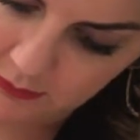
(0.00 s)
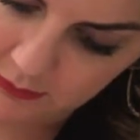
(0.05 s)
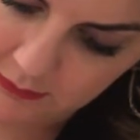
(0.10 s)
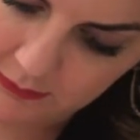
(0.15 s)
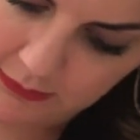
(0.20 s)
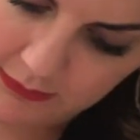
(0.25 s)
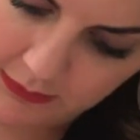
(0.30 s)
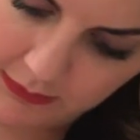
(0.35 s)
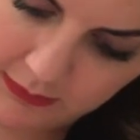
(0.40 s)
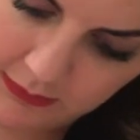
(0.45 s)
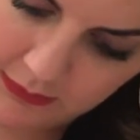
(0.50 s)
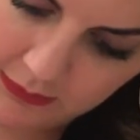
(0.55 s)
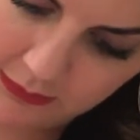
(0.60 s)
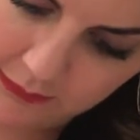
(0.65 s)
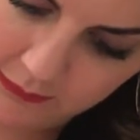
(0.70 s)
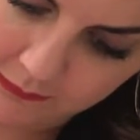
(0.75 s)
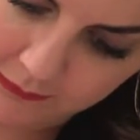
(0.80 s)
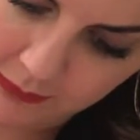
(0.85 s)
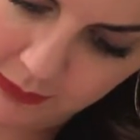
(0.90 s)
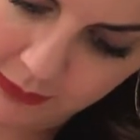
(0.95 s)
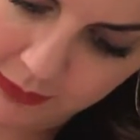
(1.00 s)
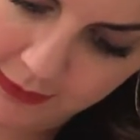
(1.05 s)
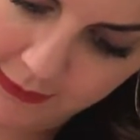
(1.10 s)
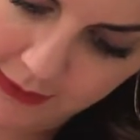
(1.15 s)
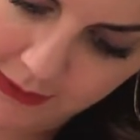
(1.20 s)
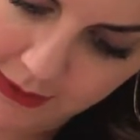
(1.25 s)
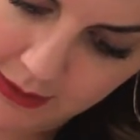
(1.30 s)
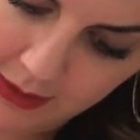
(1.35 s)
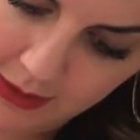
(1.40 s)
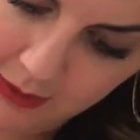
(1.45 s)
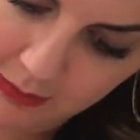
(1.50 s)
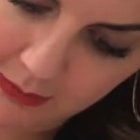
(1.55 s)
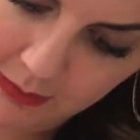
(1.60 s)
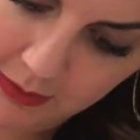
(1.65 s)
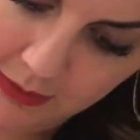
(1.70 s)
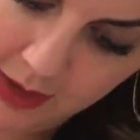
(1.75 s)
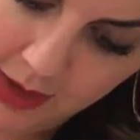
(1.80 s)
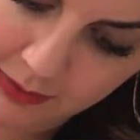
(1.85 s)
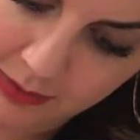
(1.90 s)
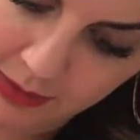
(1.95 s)
Good. So the
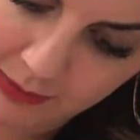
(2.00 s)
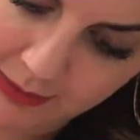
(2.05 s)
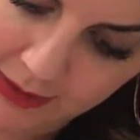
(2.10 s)
numbing